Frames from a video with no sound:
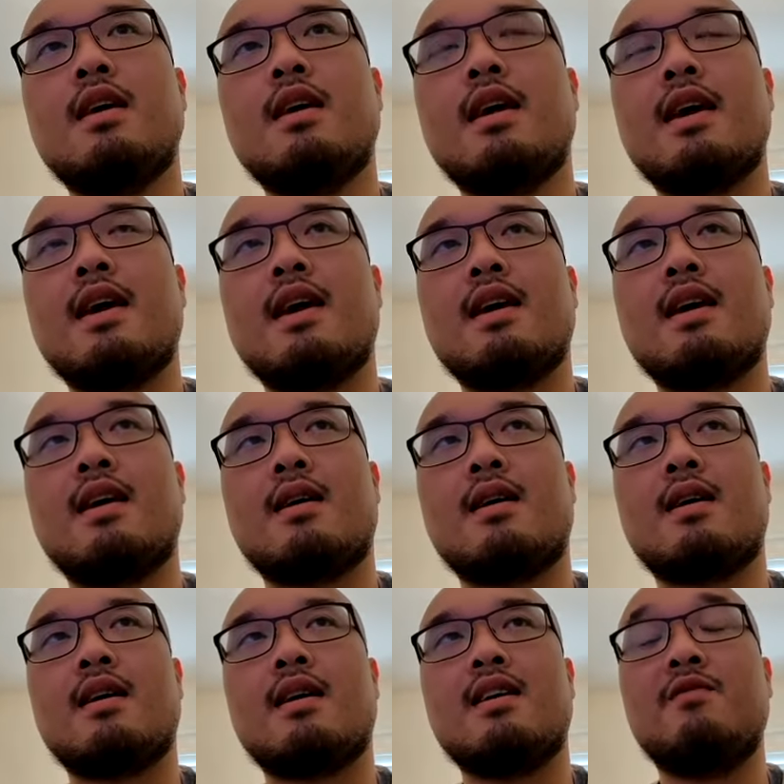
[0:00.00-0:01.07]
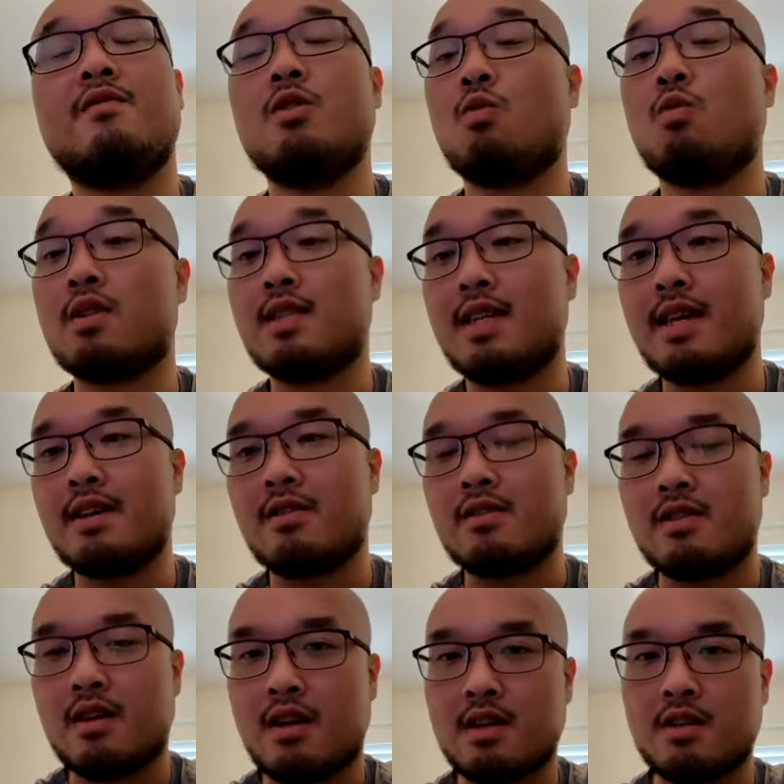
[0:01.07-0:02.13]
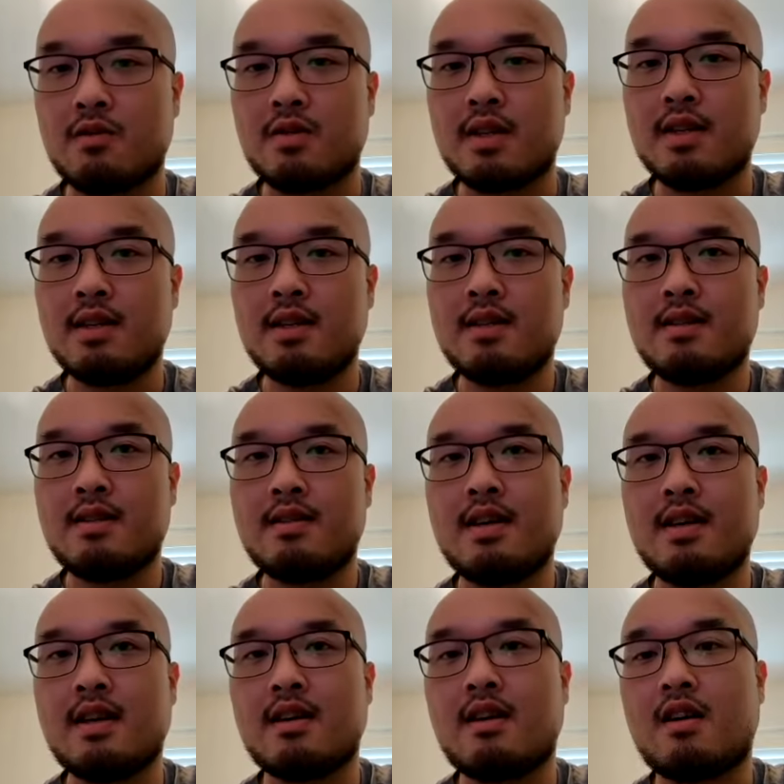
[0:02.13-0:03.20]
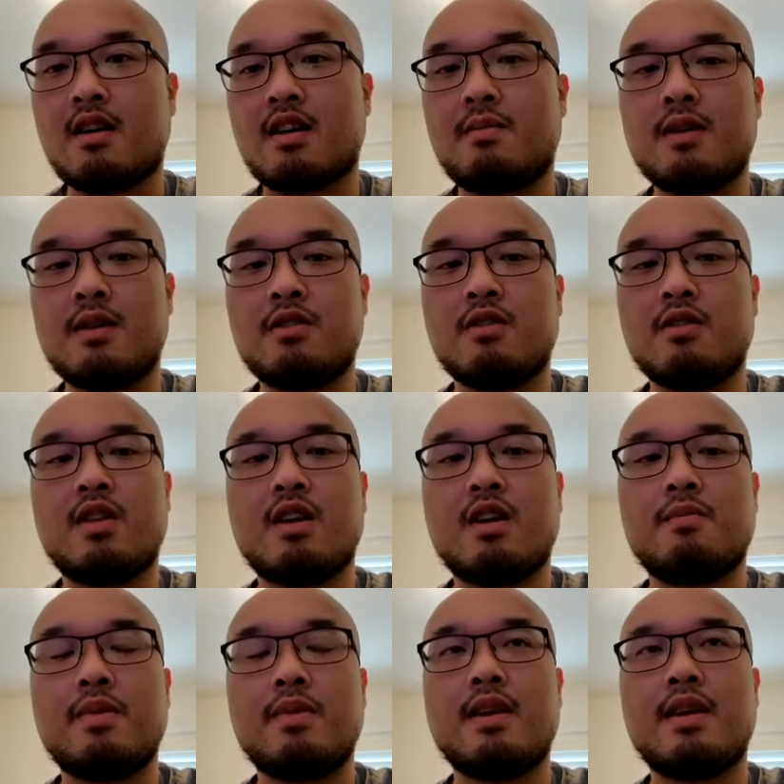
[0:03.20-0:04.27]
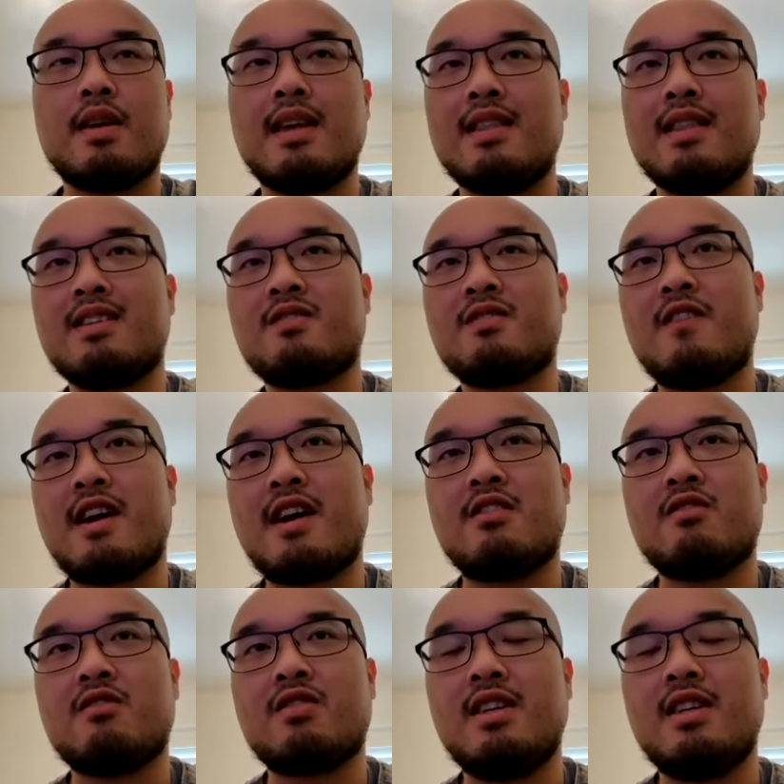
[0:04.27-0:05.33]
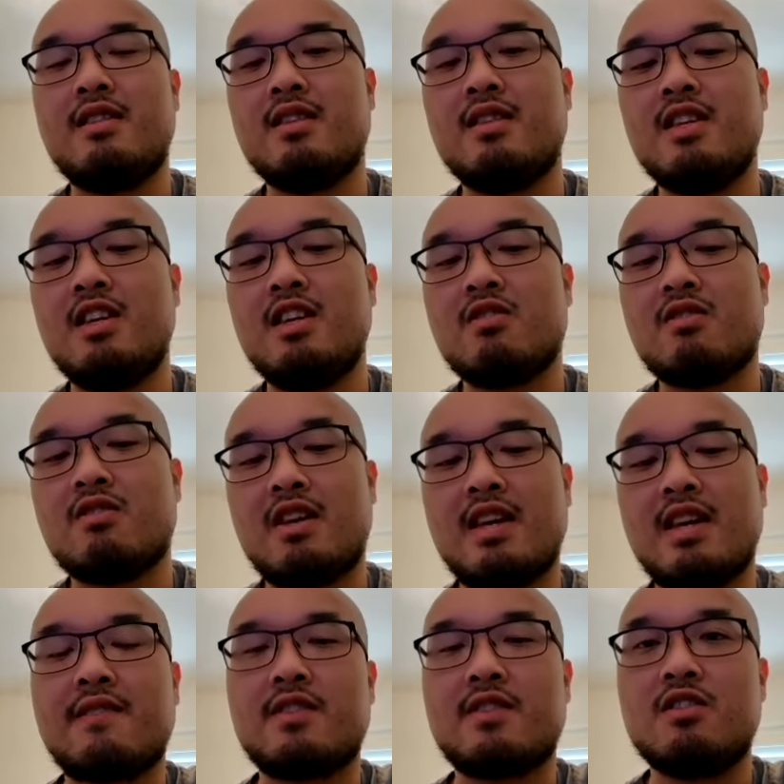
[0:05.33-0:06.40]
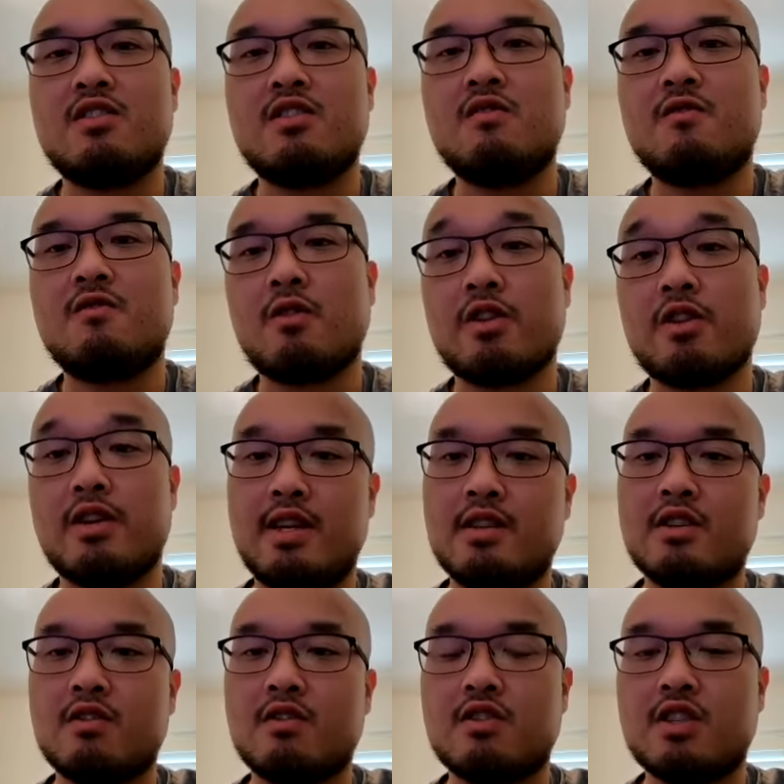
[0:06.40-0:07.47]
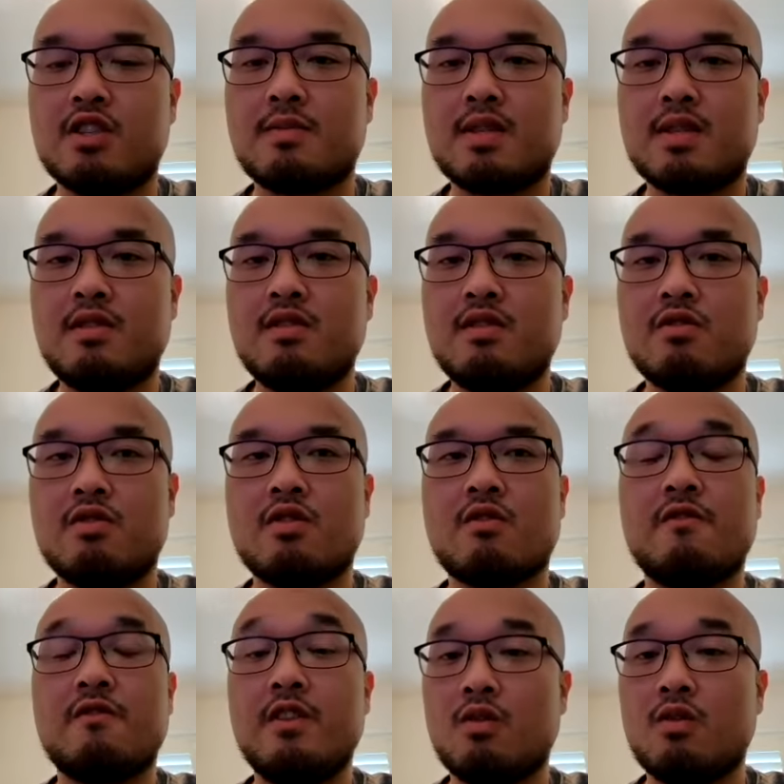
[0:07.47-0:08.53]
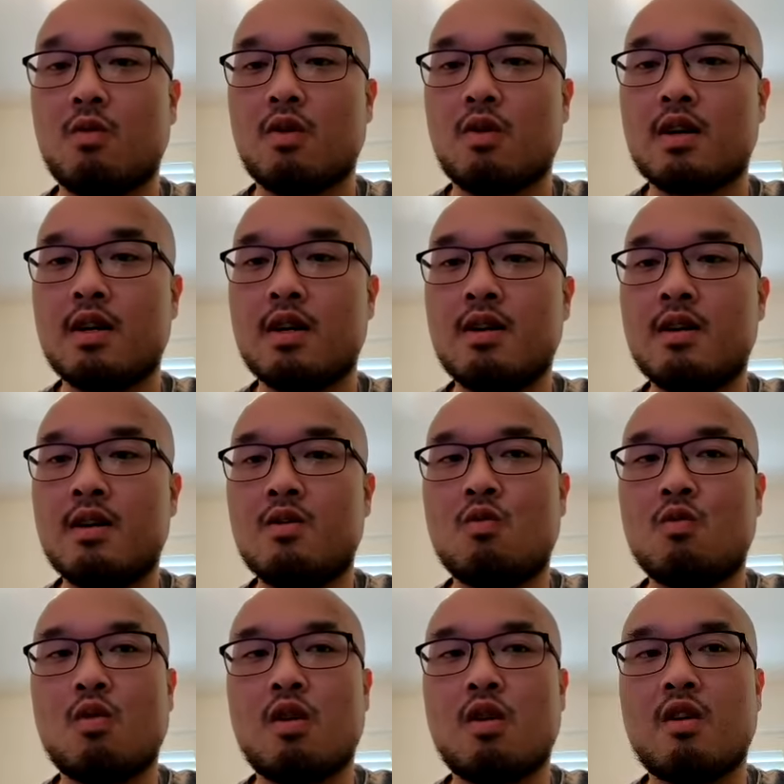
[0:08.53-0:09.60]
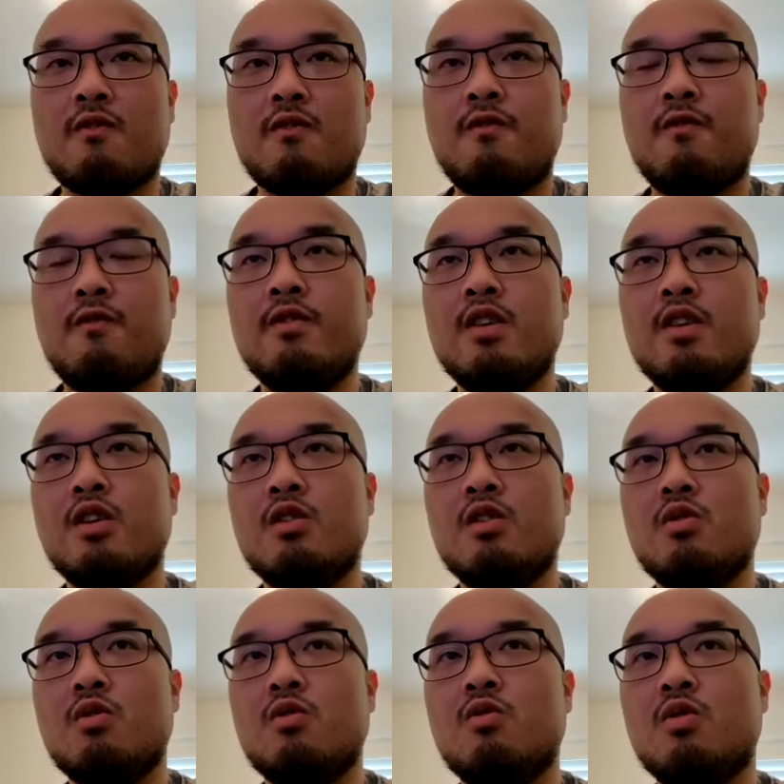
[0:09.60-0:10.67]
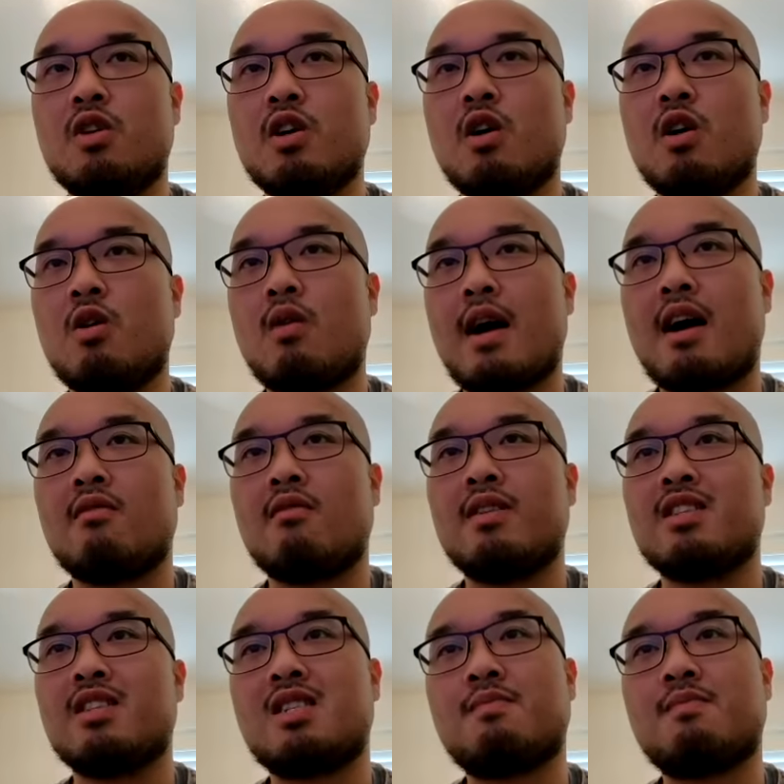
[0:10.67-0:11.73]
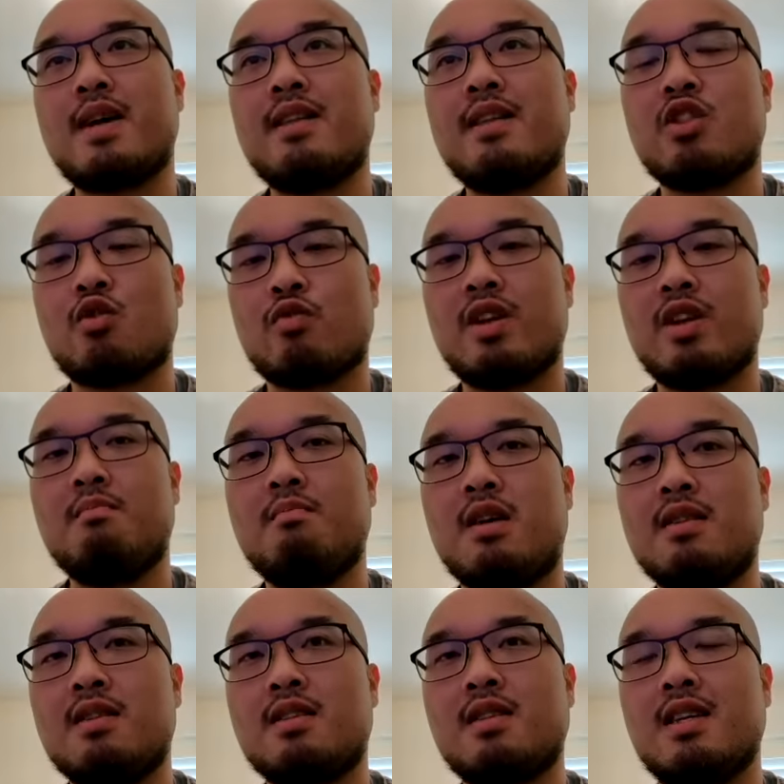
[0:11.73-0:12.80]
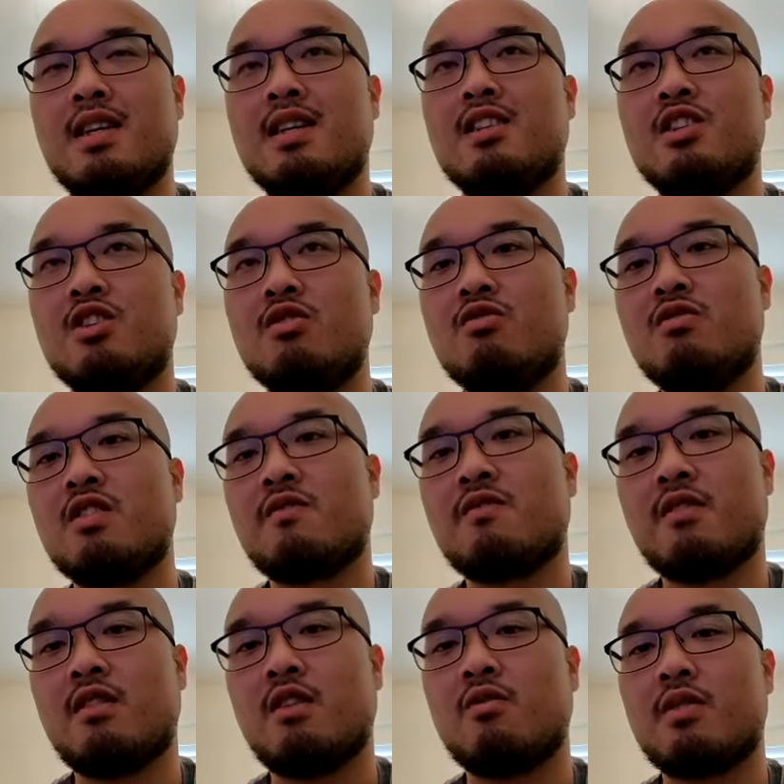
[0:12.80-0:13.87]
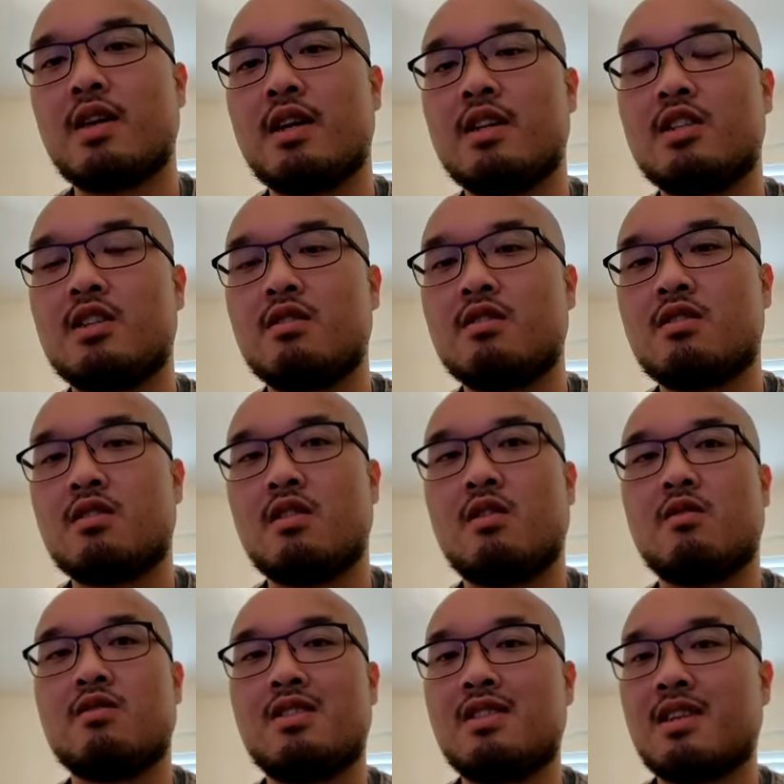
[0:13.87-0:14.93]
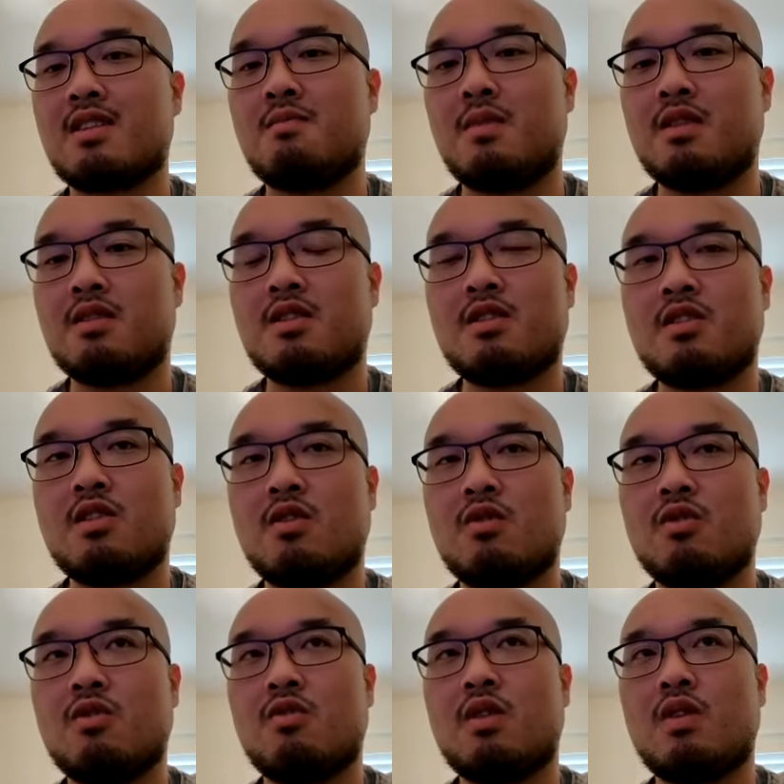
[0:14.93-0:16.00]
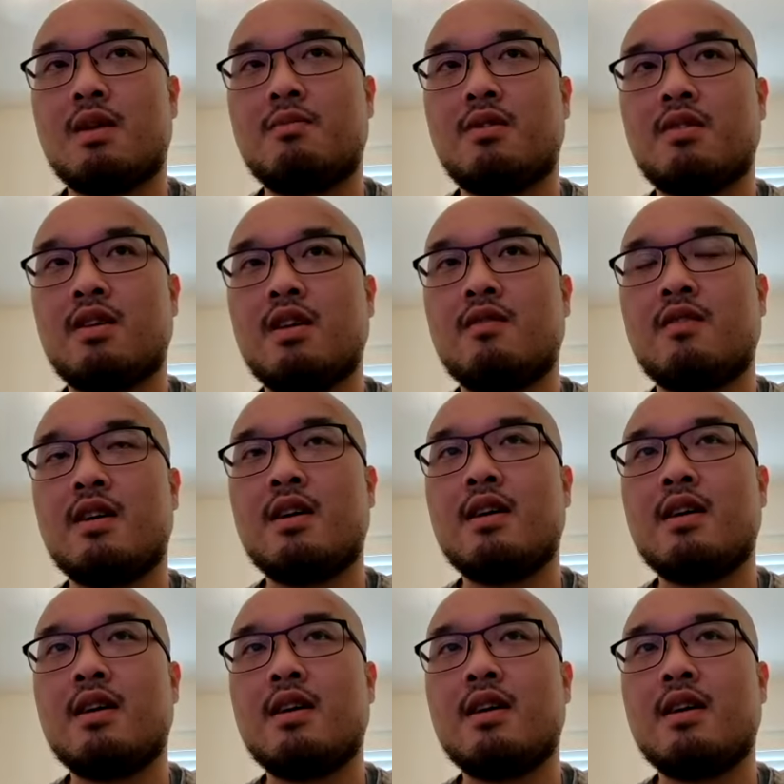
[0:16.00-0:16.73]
if you want to get your doctorate in occupational therapy. And this factors in the year that you have to do for your internships to your field work, where you go out and spend 3 months in 2 different locations. So 6 months total, I believe,